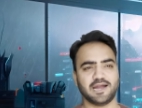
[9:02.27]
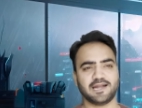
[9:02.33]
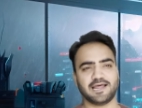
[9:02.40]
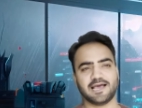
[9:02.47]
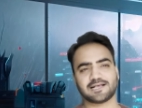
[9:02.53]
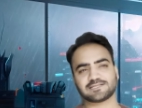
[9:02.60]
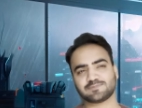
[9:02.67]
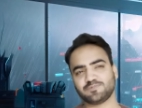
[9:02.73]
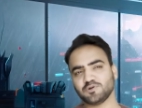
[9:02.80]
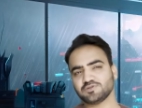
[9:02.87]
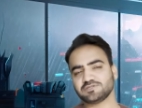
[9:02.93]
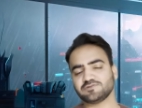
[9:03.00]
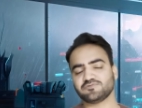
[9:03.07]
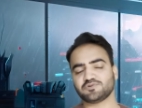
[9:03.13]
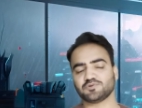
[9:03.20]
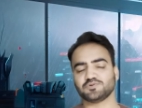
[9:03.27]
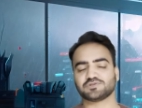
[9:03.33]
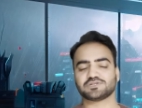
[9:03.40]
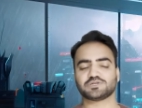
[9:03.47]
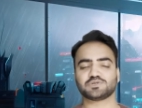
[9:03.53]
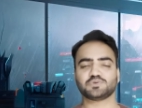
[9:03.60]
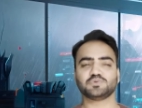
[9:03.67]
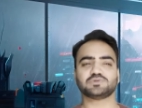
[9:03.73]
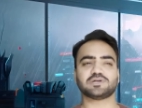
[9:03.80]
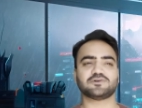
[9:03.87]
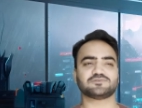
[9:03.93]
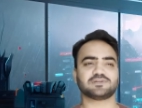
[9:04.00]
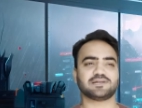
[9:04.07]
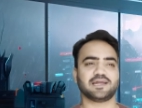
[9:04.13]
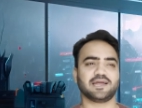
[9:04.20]
and Explosive Rules
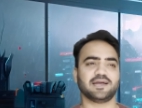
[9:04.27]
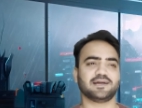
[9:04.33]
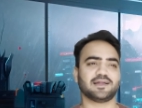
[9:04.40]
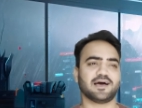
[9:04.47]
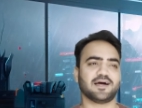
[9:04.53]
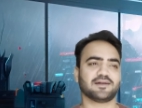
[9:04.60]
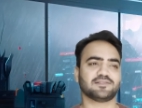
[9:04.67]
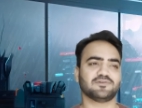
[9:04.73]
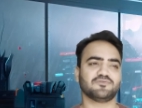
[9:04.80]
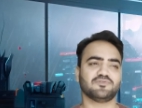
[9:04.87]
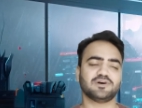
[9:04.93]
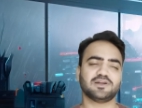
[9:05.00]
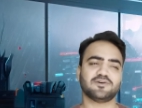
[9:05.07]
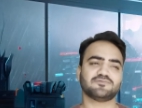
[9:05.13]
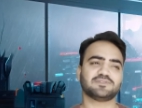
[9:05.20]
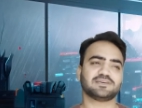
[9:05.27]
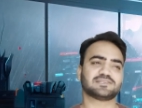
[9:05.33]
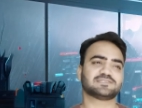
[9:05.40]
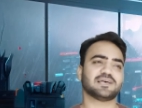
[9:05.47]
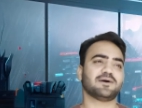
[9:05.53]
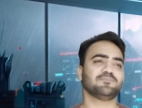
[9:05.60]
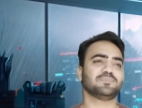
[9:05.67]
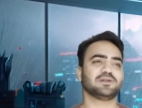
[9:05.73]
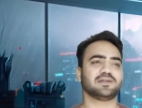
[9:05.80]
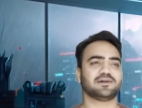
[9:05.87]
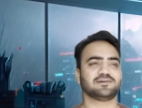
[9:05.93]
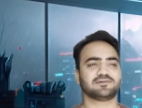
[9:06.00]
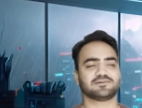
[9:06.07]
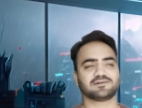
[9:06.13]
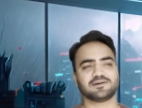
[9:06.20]
2008 are the one of the example
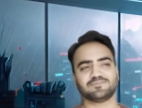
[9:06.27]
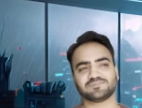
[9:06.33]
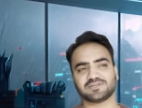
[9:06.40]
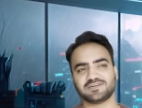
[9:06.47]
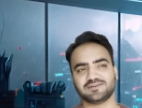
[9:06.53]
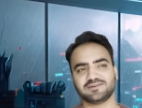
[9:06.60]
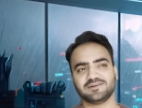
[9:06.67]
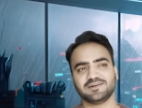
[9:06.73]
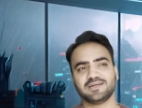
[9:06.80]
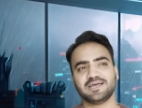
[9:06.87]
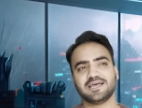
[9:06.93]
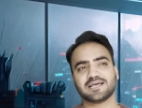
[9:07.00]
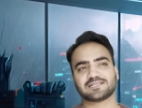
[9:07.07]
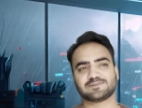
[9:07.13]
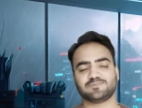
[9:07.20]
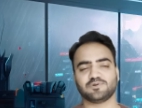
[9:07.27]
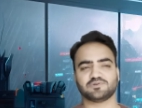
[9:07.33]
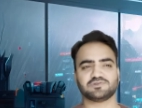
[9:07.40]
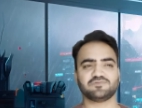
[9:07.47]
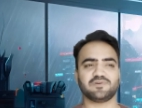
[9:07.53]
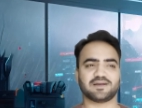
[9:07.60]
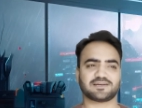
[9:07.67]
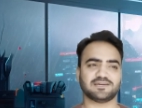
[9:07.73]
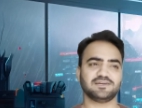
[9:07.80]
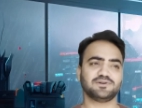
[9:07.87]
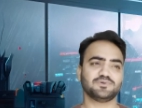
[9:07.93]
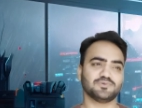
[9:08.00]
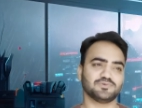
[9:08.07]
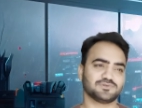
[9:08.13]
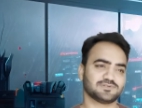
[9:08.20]
and comes under Explosive Act
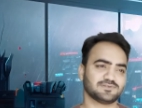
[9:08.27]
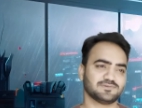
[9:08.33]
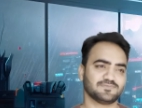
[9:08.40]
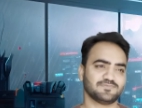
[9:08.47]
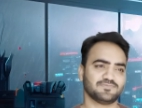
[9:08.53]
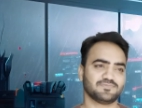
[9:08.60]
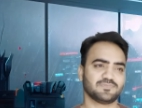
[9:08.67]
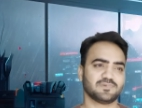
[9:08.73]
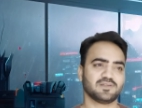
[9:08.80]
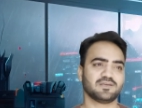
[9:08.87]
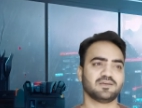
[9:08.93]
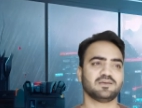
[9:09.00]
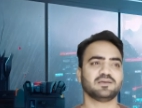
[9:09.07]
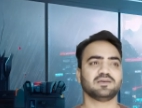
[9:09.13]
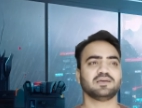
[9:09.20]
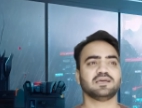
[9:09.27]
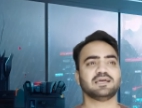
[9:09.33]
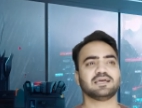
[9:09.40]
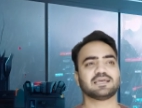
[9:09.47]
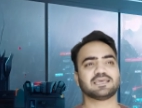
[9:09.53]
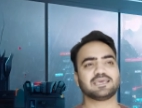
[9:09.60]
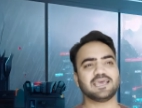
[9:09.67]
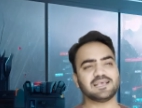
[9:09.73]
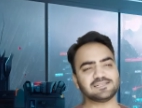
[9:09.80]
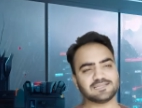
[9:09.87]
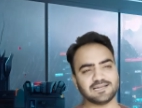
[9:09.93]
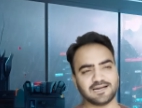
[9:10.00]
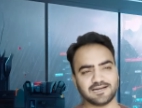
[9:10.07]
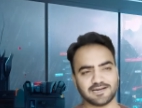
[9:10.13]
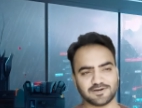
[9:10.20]
and Rules. Gas
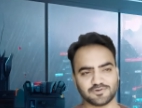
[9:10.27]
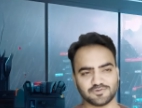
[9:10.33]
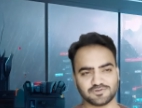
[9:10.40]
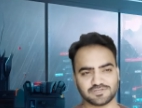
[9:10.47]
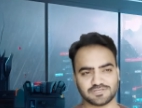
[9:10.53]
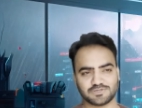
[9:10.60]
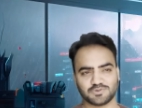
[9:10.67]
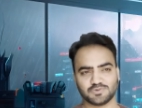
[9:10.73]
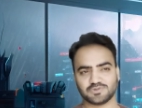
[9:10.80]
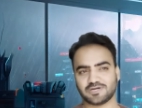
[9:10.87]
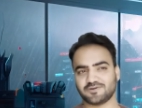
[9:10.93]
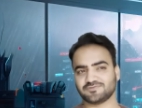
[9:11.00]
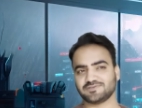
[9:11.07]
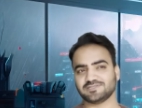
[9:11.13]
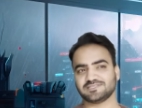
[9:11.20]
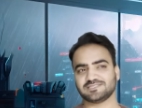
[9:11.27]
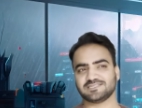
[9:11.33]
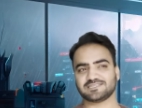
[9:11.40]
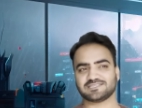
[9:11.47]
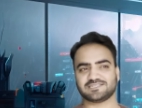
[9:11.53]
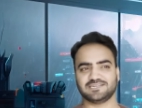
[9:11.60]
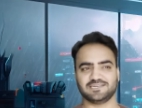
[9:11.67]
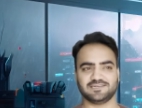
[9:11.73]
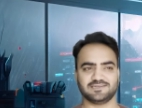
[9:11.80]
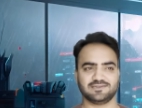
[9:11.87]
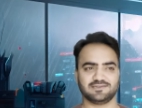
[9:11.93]
Cylinder Rules 2016